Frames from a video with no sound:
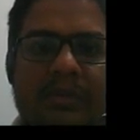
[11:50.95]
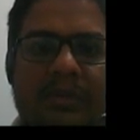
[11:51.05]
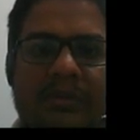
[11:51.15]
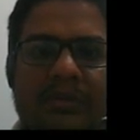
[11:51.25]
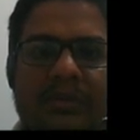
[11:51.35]

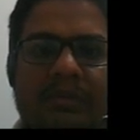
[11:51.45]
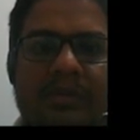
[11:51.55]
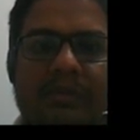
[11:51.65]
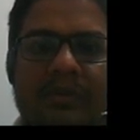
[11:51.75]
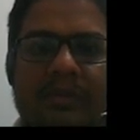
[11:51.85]
This is 3
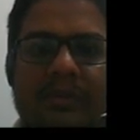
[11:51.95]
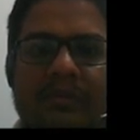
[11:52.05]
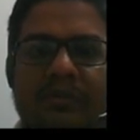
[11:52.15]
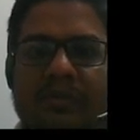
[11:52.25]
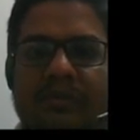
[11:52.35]
plus 1, that is
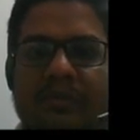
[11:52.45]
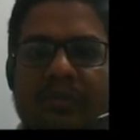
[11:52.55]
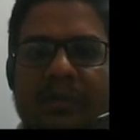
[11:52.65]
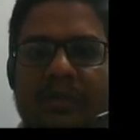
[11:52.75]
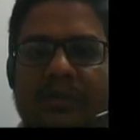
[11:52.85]
4. 4
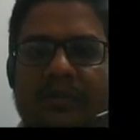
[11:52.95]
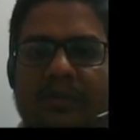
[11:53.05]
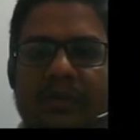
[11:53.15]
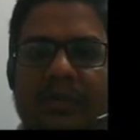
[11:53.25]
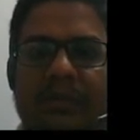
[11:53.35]
minus
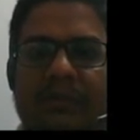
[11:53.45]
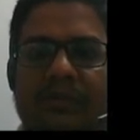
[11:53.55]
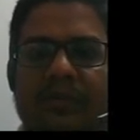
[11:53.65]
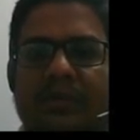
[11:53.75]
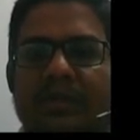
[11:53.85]
4I by
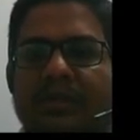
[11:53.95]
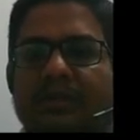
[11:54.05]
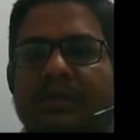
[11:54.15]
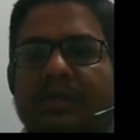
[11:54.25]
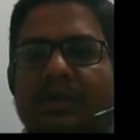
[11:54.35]
4, that
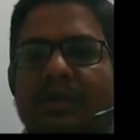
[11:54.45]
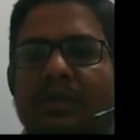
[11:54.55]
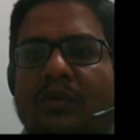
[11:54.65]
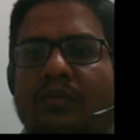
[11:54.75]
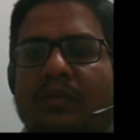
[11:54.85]
is
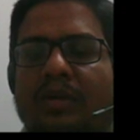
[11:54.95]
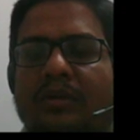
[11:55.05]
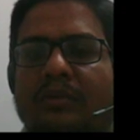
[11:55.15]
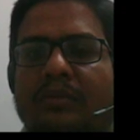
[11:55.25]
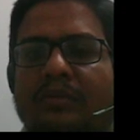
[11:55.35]

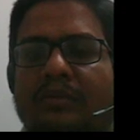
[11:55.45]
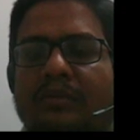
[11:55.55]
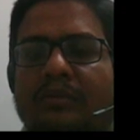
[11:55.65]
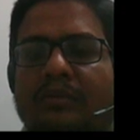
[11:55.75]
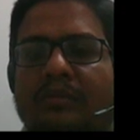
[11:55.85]
1
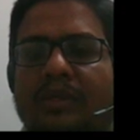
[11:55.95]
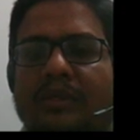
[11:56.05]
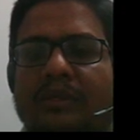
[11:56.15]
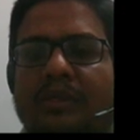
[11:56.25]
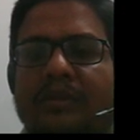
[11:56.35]

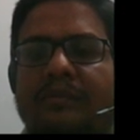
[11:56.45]
minus I.